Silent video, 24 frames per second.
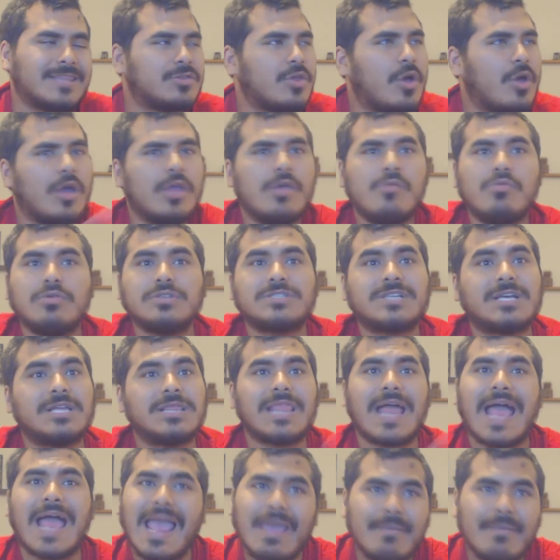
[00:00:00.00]
I thought he was
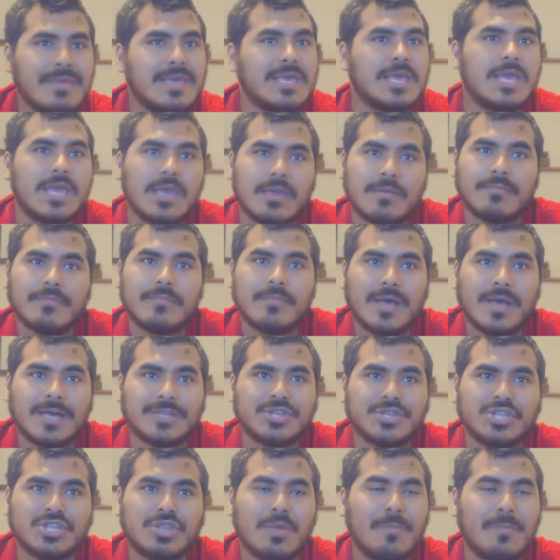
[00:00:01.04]
climbing him.
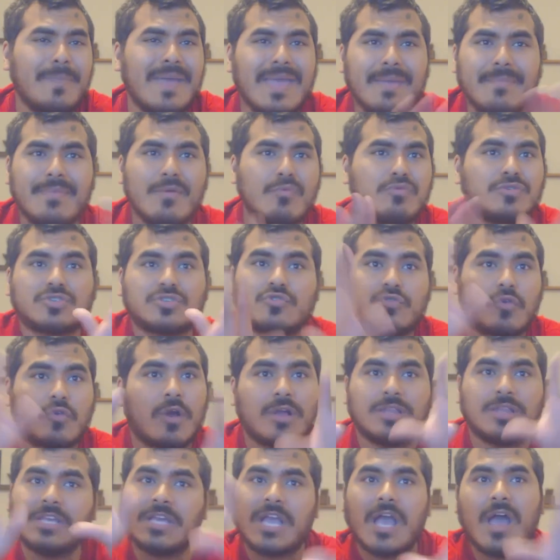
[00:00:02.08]
I thought the baby was
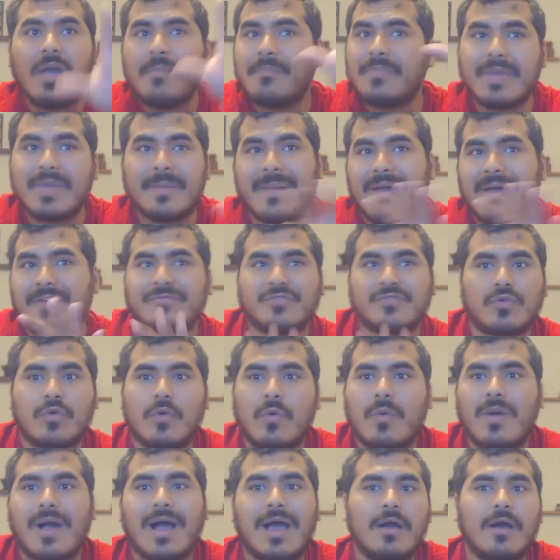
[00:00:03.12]
crawling up him
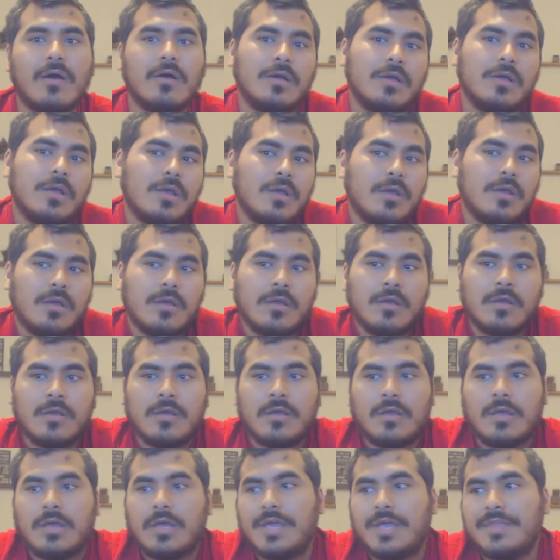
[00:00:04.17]
after a while.
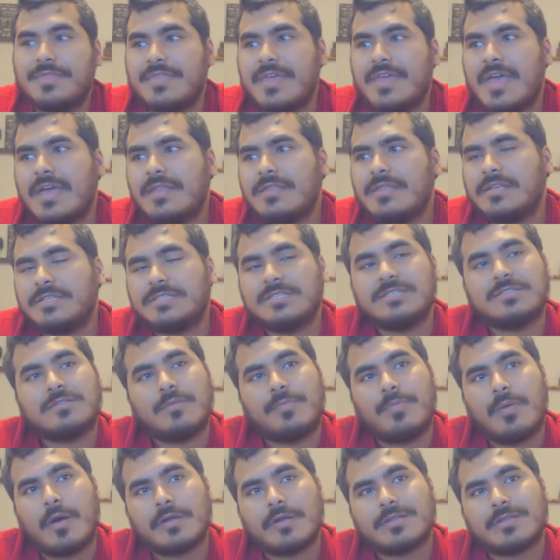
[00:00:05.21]
And then this
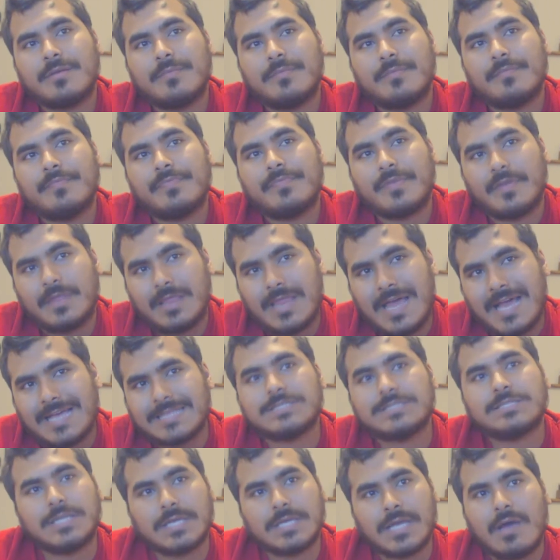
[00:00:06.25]
is the part that the
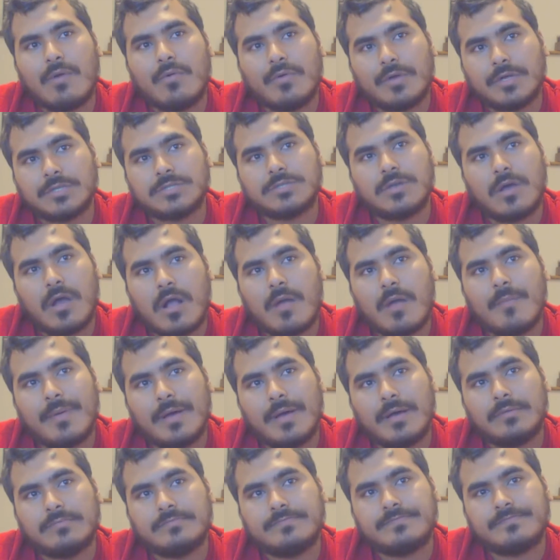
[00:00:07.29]
last thing I want to talk
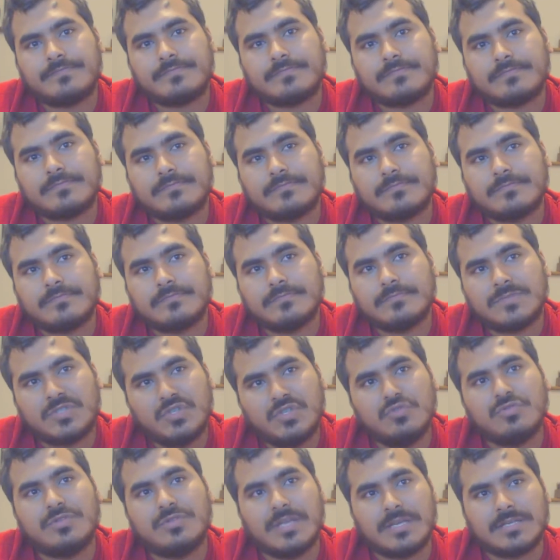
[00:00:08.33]
about.
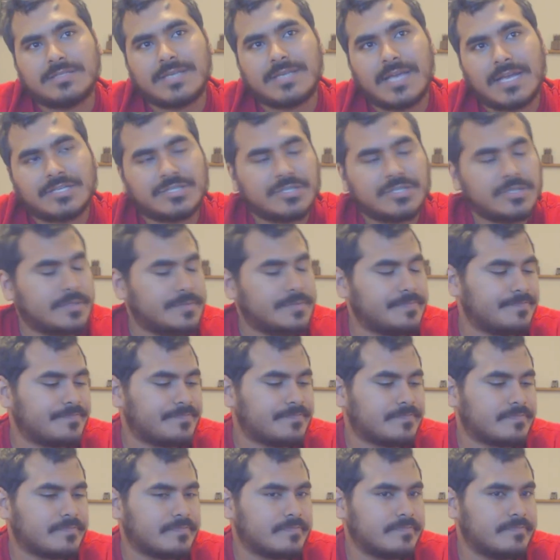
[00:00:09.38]
Two things actually.
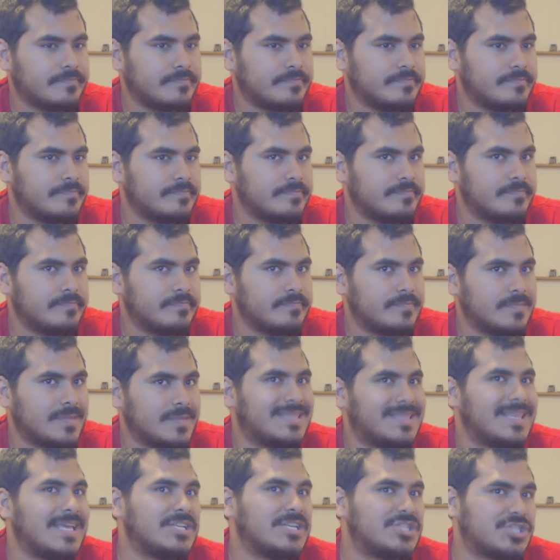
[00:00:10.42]

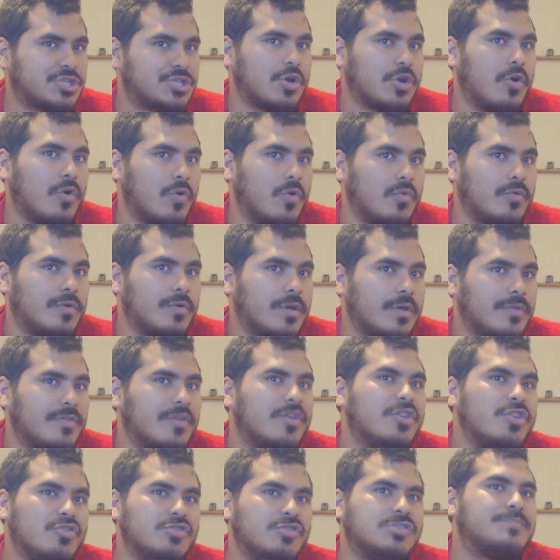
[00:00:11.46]
They showed
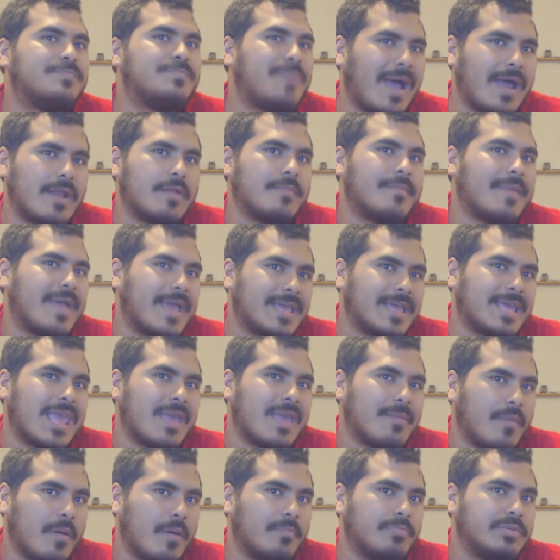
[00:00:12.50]
the new Spider-Man
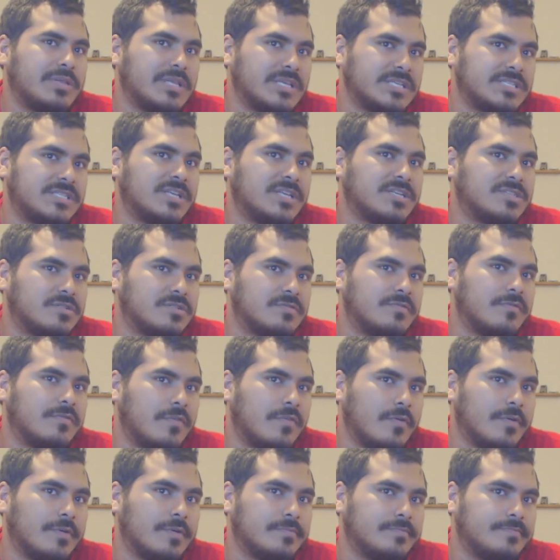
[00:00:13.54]
game on PlayStation
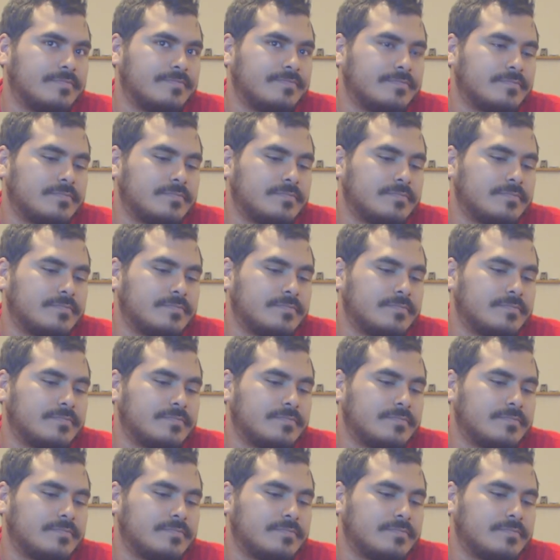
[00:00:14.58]
4.